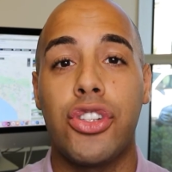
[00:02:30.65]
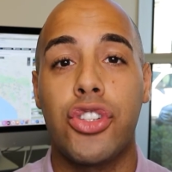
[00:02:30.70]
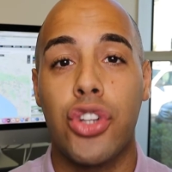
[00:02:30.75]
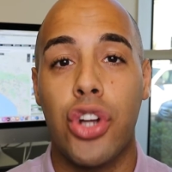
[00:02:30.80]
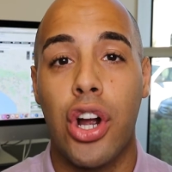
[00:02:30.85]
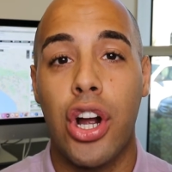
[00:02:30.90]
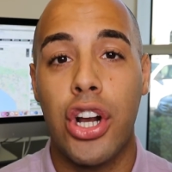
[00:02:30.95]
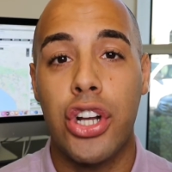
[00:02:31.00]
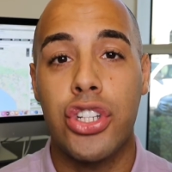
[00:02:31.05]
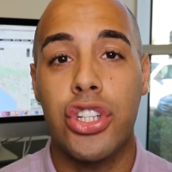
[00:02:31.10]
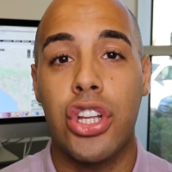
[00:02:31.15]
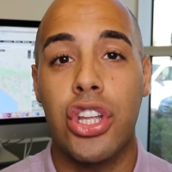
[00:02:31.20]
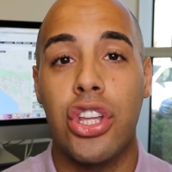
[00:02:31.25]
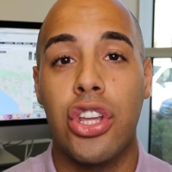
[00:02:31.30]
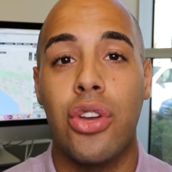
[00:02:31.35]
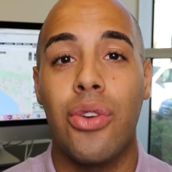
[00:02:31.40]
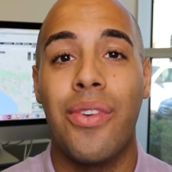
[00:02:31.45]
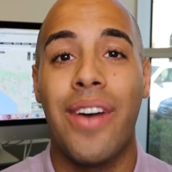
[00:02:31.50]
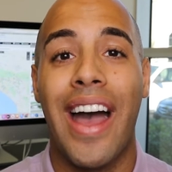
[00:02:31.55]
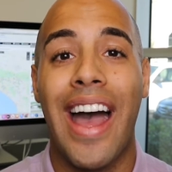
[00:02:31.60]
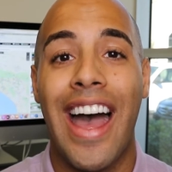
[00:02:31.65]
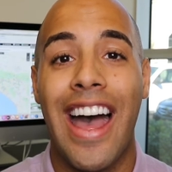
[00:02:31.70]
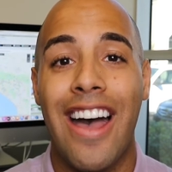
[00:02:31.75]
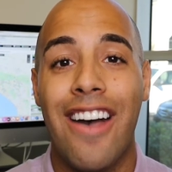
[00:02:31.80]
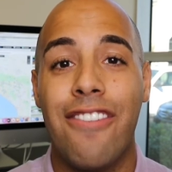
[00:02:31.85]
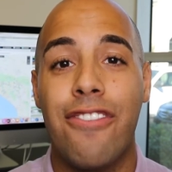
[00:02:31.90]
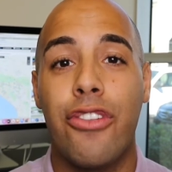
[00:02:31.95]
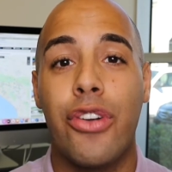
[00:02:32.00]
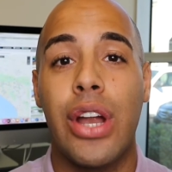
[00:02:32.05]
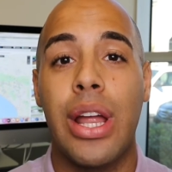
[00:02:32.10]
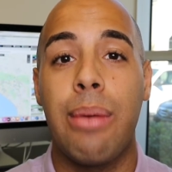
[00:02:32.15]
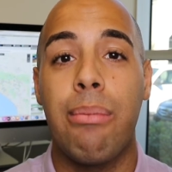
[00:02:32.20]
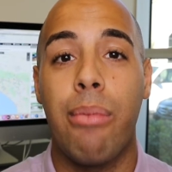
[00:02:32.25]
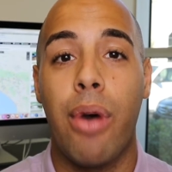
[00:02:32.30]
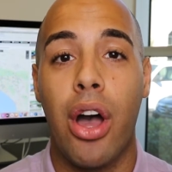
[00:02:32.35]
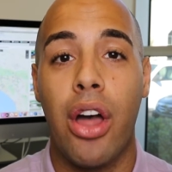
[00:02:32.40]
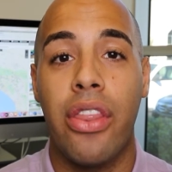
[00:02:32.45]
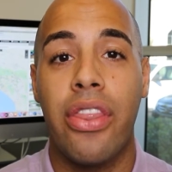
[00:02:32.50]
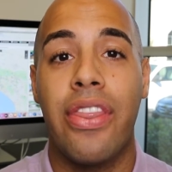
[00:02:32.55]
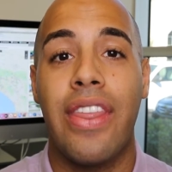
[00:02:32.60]
charging you every
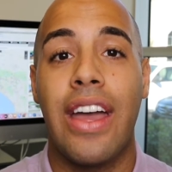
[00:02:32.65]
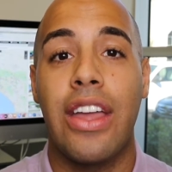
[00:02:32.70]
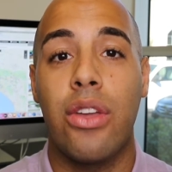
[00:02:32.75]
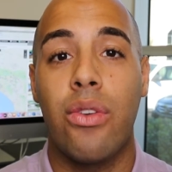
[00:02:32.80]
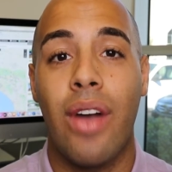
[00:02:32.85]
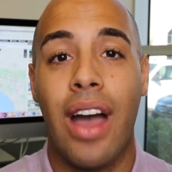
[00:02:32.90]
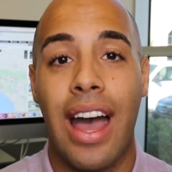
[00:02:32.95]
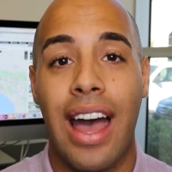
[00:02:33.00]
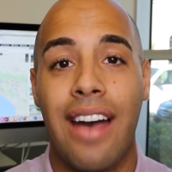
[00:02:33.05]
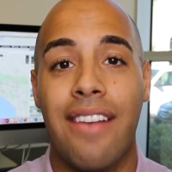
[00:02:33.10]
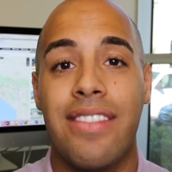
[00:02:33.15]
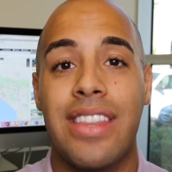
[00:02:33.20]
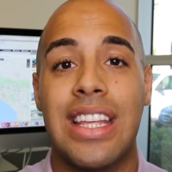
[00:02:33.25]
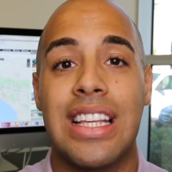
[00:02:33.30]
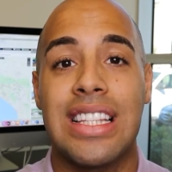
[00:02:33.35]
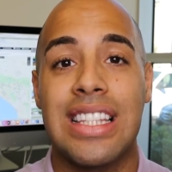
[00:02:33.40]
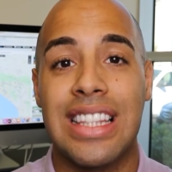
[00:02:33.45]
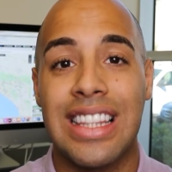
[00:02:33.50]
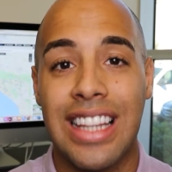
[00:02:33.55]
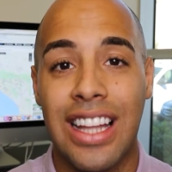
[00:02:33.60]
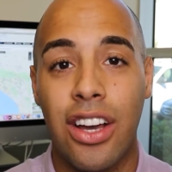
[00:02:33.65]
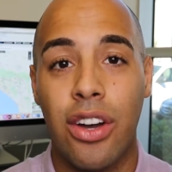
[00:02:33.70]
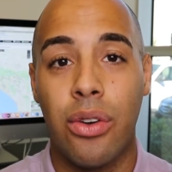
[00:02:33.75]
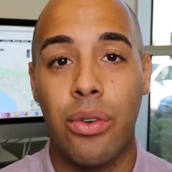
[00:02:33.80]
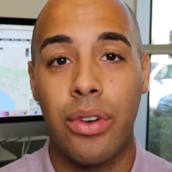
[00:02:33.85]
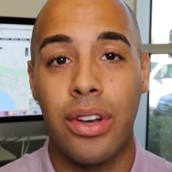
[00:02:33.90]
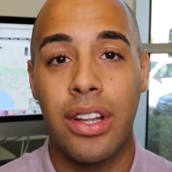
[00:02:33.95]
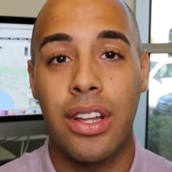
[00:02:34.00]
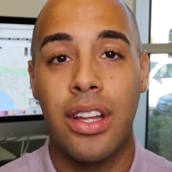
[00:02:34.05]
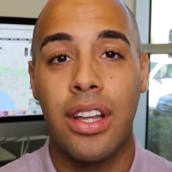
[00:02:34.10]
month that you have this loan?